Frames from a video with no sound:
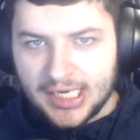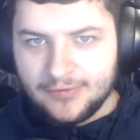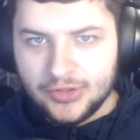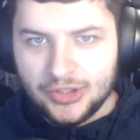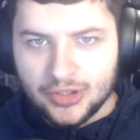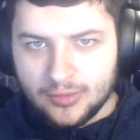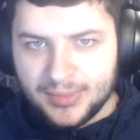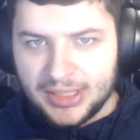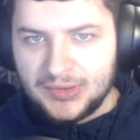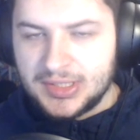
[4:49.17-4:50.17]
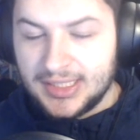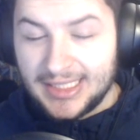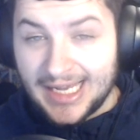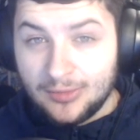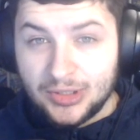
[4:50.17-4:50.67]
have on your computer
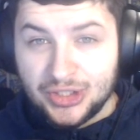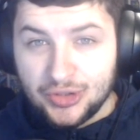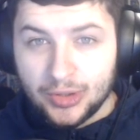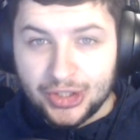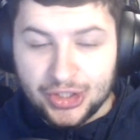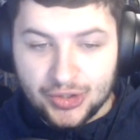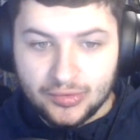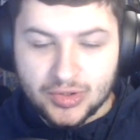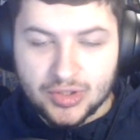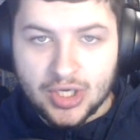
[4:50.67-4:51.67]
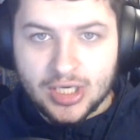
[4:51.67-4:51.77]
and how much you want to use,